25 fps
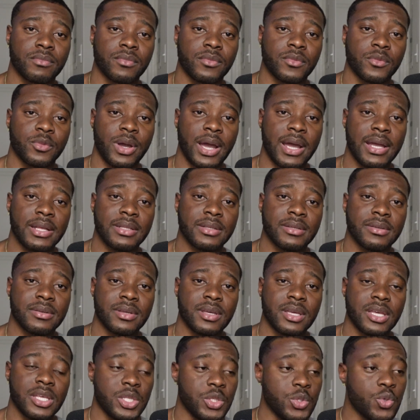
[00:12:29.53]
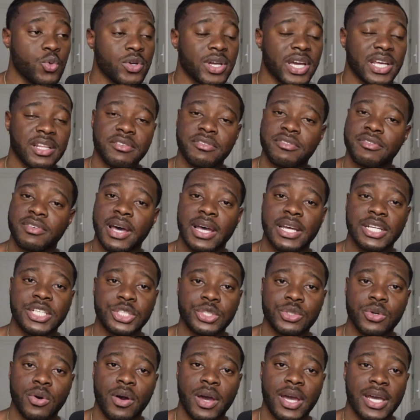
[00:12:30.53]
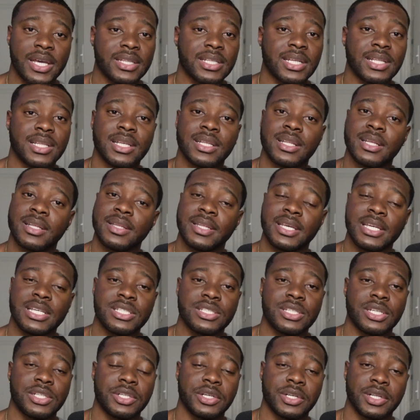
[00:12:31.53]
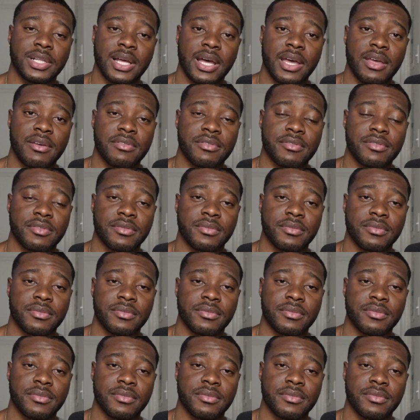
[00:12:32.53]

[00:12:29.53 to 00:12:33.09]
right? You can find joy in the little things in your life.